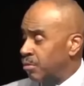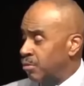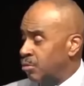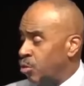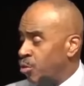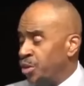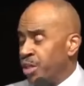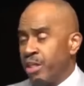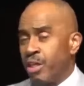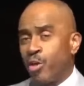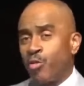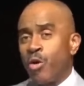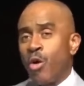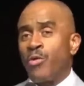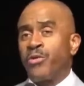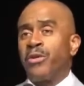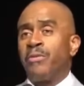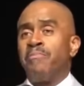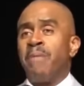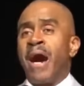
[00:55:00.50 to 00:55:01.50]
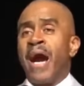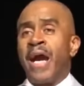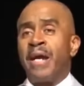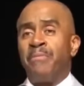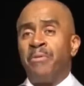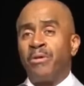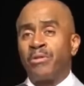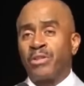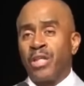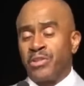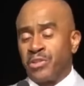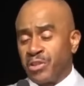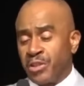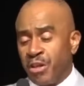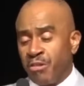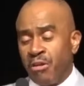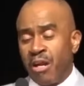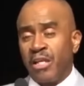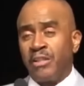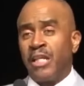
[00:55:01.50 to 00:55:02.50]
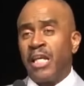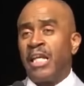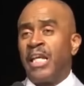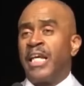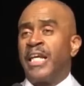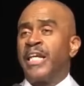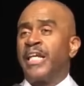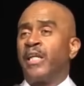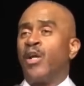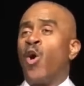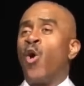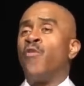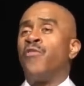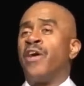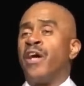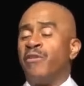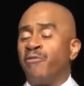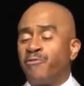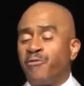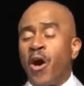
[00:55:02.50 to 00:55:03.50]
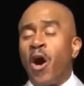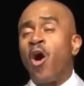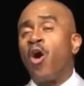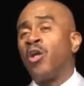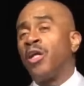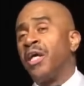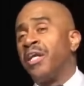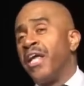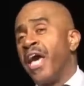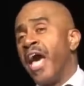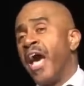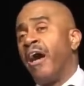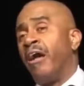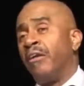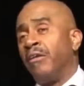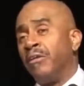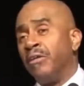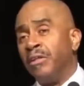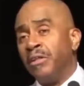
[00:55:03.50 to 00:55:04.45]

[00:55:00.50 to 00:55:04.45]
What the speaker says: No need to quote the Bible. Just get ready to lean over and fall in hell.